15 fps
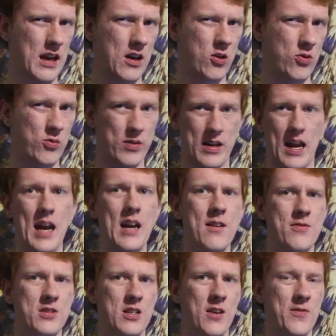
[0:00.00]

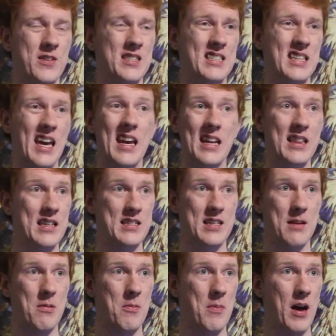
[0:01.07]
creative stuff is getting the
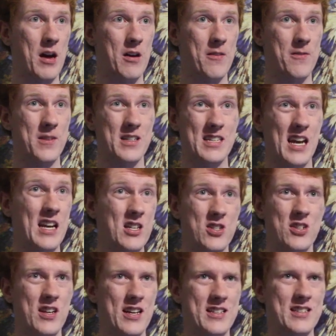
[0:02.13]
same amount of
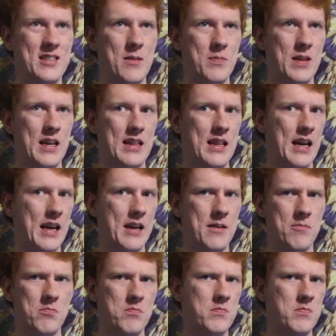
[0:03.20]
attention as something like